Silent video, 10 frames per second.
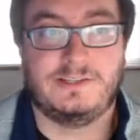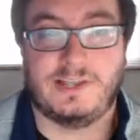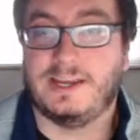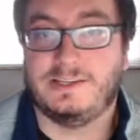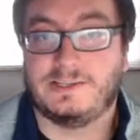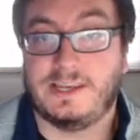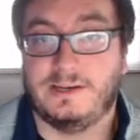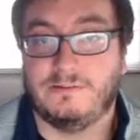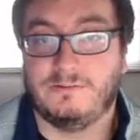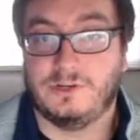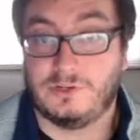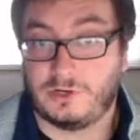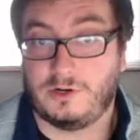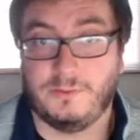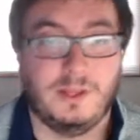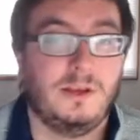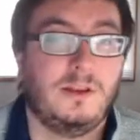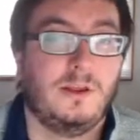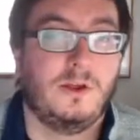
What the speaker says: scientists can determine